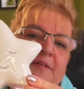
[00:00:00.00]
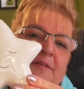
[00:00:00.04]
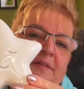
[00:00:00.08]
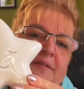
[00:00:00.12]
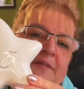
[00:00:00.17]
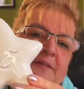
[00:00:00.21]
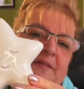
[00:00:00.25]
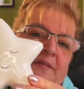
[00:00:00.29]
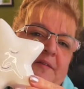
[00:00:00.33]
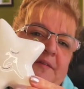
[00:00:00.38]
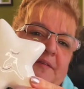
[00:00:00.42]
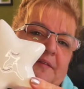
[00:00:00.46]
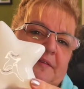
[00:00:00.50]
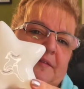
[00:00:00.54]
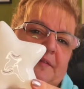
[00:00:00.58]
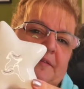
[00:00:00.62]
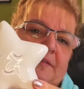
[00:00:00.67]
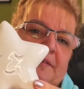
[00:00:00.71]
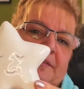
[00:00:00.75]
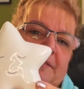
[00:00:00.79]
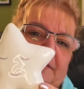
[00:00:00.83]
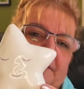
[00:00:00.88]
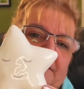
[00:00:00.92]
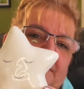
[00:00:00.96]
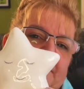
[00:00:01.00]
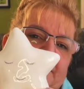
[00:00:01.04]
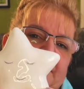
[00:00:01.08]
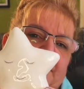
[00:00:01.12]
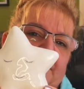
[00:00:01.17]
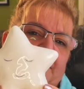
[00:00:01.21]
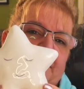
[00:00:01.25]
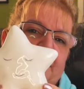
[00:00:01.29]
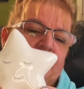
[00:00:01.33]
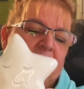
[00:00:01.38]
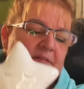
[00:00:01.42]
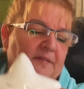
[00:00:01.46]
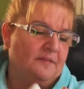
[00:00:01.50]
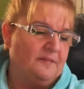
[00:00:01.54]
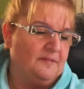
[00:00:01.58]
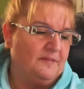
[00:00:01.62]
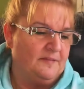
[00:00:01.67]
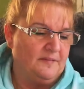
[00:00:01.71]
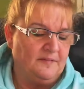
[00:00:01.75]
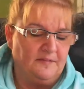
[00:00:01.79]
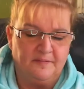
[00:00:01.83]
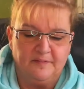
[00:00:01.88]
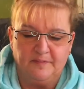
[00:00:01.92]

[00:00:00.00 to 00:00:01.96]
(silence)